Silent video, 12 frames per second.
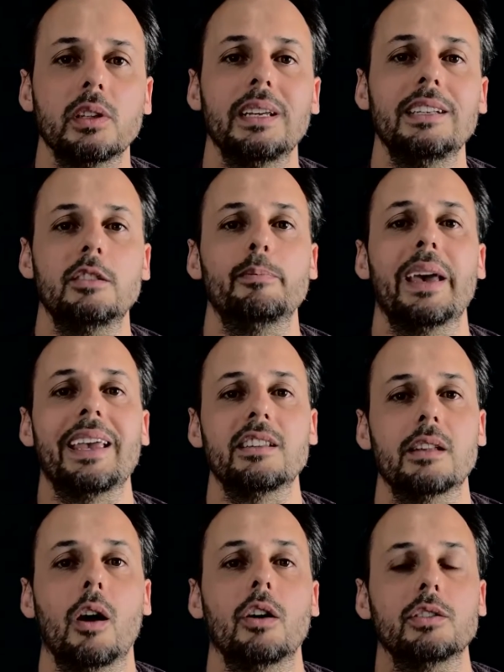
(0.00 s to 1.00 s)
is based
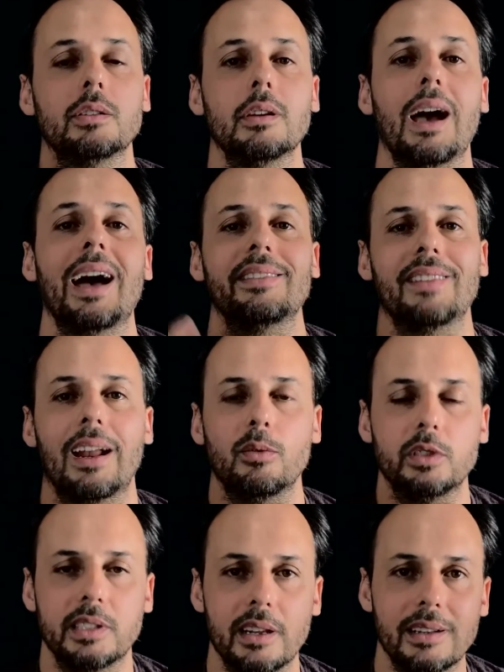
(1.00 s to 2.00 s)
on the
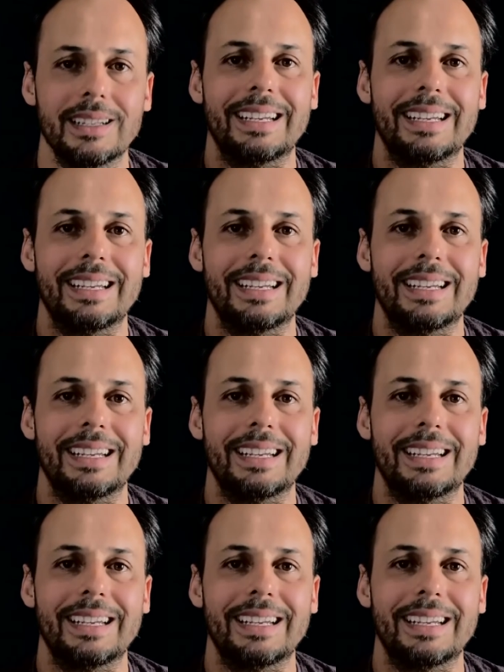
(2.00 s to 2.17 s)
Andalusian